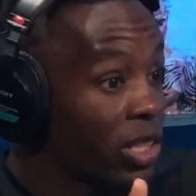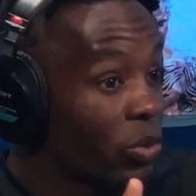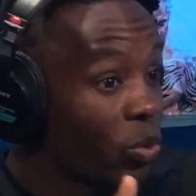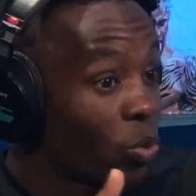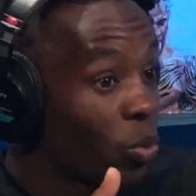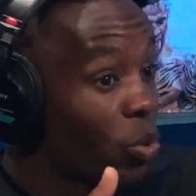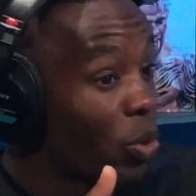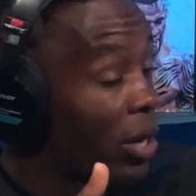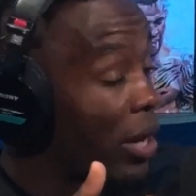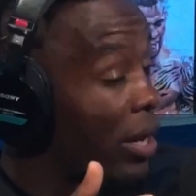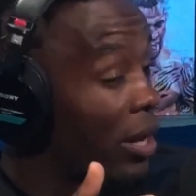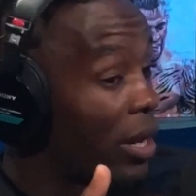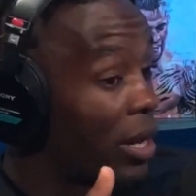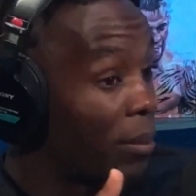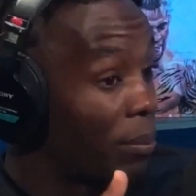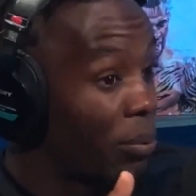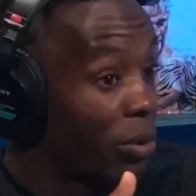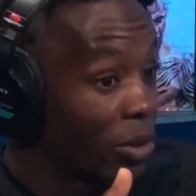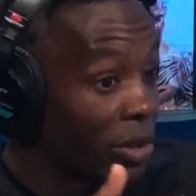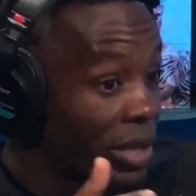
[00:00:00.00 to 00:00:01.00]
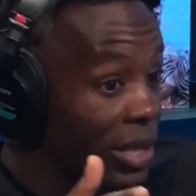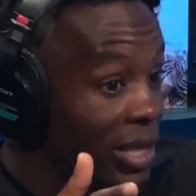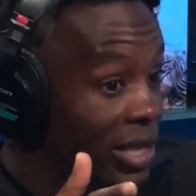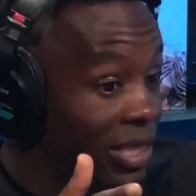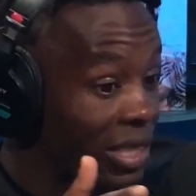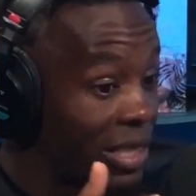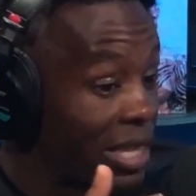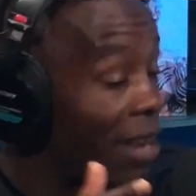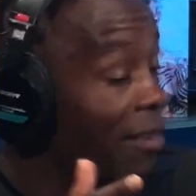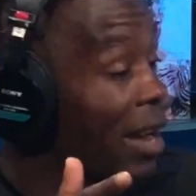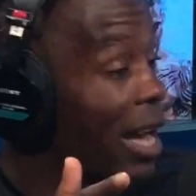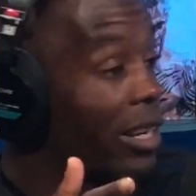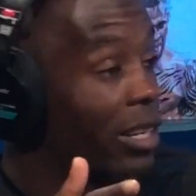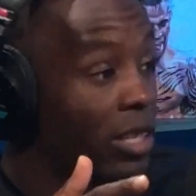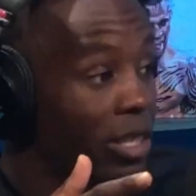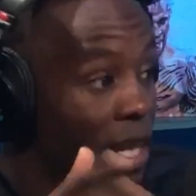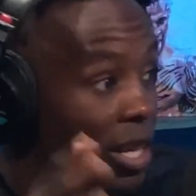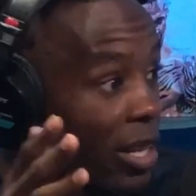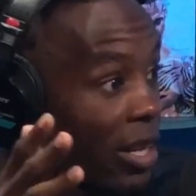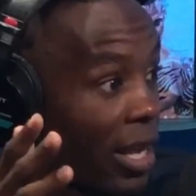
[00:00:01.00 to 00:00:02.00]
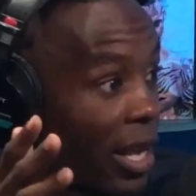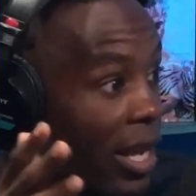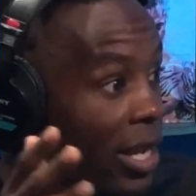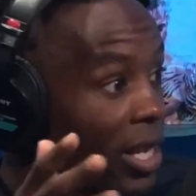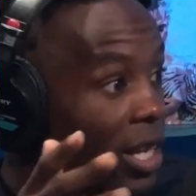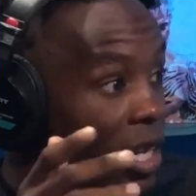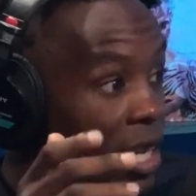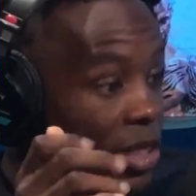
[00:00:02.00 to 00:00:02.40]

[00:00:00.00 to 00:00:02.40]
a police. Never, none of that.